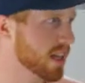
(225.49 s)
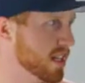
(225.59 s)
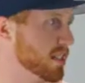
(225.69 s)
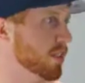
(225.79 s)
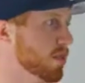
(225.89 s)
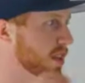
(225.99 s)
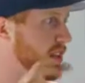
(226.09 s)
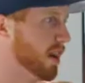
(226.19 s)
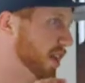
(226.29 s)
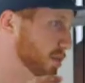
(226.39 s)
it's like, well,
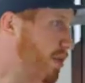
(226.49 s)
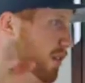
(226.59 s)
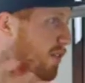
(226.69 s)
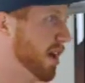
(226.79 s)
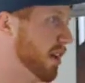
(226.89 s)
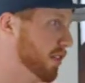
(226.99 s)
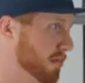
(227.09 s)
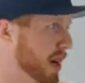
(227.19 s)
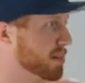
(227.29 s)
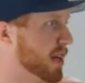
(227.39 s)
now I can put founder
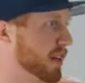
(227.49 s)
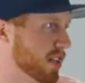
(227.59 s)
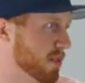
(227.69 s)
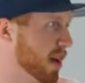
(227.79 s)
Backpack Content